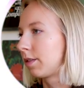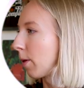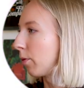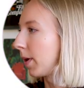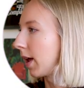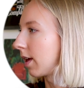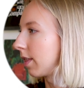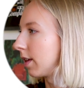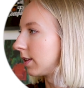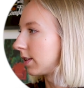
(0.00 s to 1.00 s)
We'll make
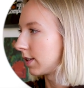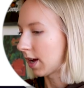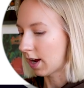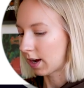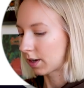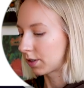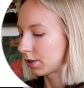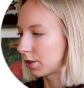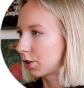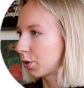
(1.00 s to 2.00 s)
this
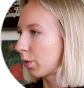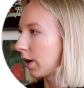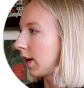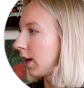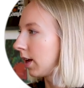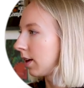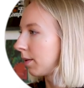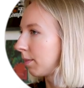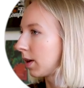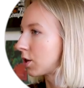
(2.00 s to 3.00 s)
text 20,
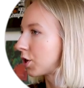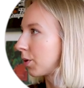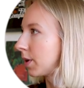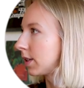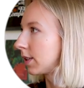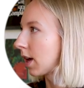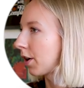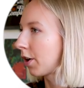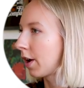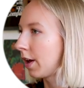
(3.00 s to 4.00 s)
make sure we
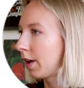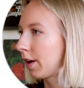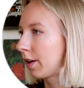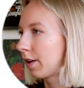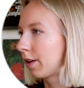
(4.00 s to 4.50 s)
center it.